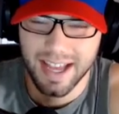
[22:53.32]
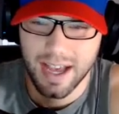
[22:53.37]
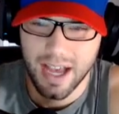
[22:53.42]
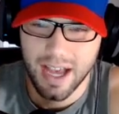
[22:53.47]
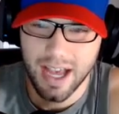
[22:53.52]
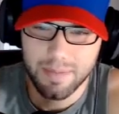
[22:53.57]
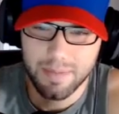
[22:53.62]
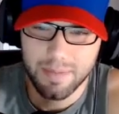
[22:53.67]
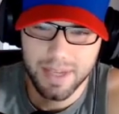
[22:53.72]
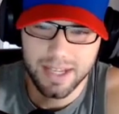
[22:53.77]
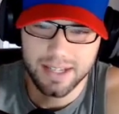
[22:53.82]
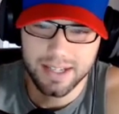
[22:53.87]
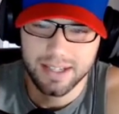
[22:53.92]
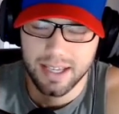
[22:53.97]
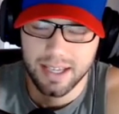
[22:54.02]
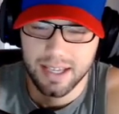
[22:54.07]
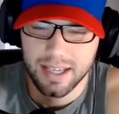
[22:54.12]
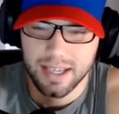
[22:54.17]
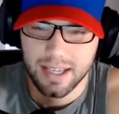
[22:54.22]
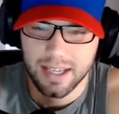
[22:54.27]
I mean,
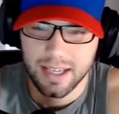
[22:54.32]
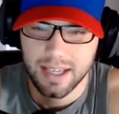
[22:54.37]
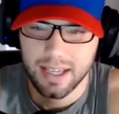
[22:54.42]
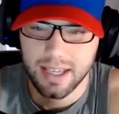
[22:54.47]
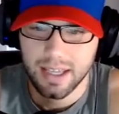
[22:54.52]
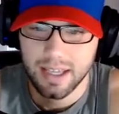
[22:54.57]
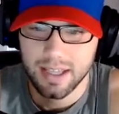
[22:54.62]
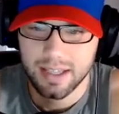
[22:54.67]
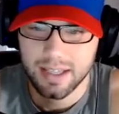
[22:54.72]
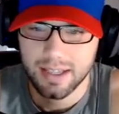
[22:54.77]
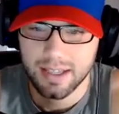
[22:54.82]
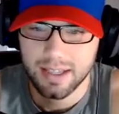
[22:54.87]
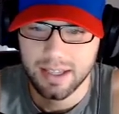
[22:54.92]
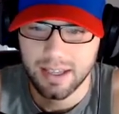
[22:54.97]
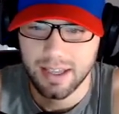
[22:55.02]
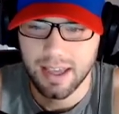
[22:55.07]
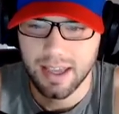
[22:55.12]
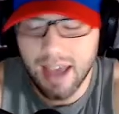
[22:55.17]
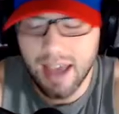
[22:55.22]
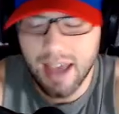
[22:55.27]

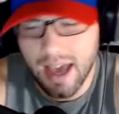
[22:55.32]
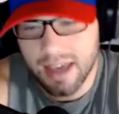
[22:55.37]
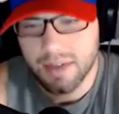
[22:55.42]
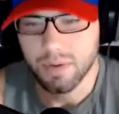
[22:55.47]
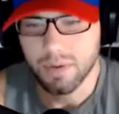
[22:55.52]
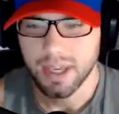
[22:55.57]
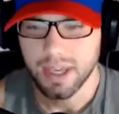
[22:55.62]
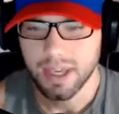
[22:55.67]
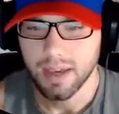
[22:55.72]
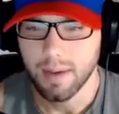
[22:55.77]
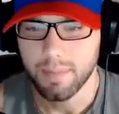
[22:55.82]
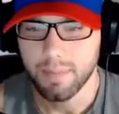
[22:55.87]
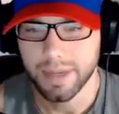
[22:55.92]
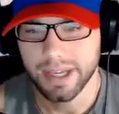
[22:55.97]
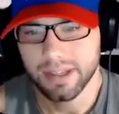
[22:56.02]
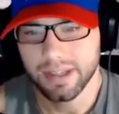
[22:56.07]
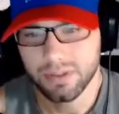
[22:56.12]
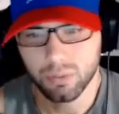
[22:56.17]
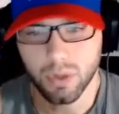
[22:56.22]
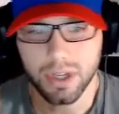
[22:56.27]
yeah,
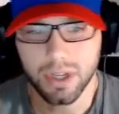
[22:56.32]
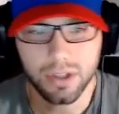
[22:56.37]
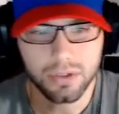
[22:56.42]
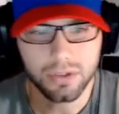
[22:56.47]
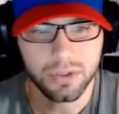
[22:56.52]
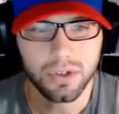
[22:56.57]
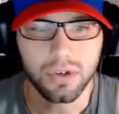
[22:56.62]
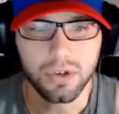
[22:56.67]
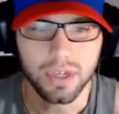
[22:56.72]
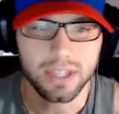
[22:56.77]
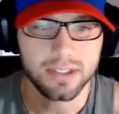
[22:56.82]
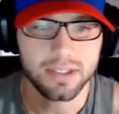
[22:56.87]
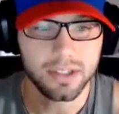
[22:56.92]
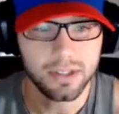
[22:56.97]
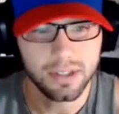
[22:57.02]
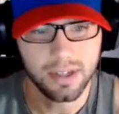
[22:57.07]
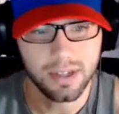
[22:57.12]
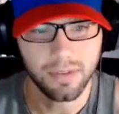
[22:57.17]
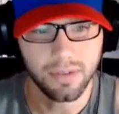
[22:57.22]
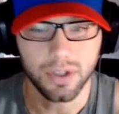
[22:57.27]
he's one of those dudes. He's a
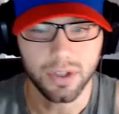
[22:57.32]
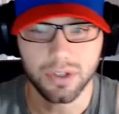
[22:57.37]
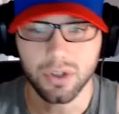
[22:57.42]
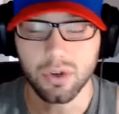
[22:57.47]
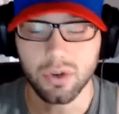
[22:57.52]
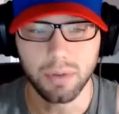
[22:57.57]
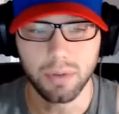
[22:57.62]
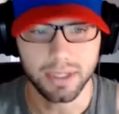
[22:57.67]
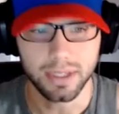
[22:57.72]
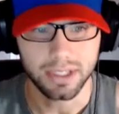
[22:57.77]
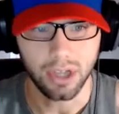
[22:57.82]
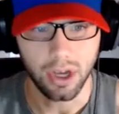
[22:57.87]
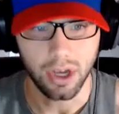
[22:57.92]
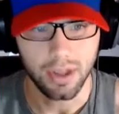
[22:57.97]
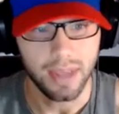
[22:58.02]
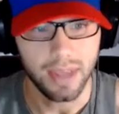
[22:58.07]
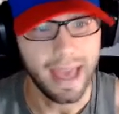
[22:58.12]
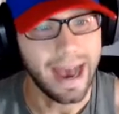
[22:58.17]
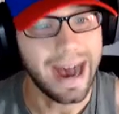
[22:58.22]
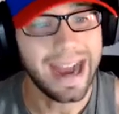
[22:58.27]
different dude, but
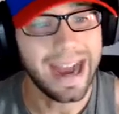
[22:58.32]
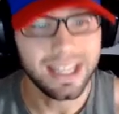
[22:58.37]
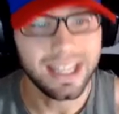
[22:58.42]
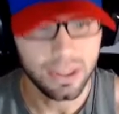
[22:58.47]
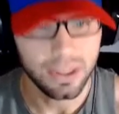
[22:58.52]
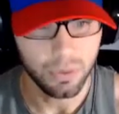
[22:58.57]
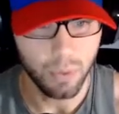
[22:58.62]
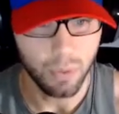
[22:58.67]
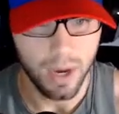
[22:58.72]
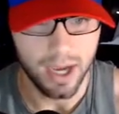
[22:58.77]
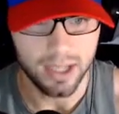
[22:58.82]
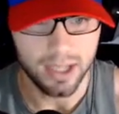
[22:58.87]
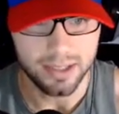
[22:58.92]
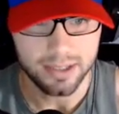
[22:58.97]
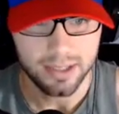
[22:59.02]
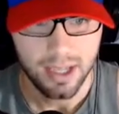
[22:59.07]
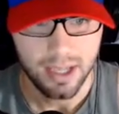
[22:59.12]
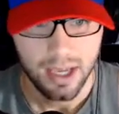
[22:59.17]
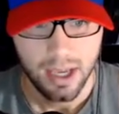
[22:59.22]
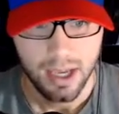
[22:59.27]
height
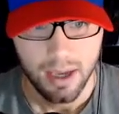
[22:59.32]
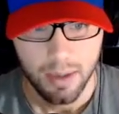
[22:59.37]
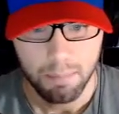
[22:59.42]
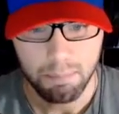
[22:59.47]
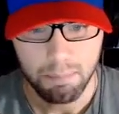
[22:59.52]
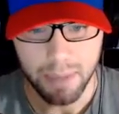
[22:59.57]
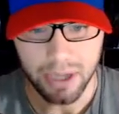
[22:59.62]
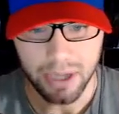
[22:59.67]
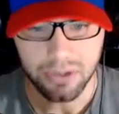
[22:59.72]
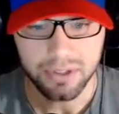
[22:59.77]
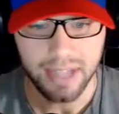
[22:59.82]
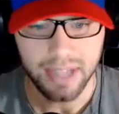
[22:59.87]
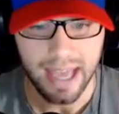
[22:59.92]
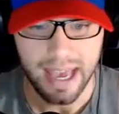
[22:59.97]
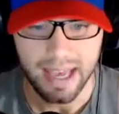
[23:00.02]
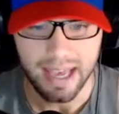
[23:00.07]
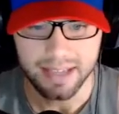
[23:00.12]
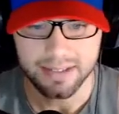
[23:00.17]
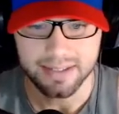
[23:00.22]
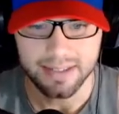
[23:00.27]
wise, Belton
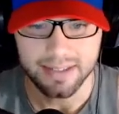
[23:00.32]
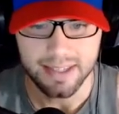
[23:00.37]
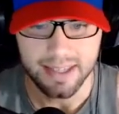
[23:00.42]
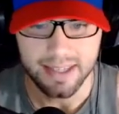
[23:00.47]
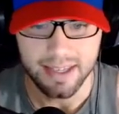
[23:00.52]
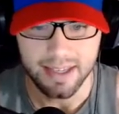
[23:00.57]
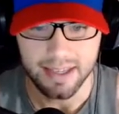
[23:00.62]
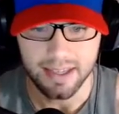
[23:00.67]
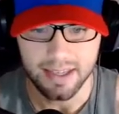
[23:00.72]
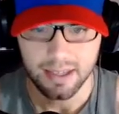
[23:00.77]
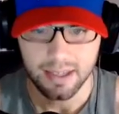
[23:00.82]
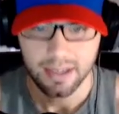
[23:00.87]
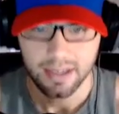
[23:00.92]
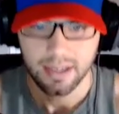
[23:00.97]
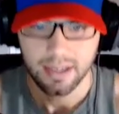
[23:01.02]
has the.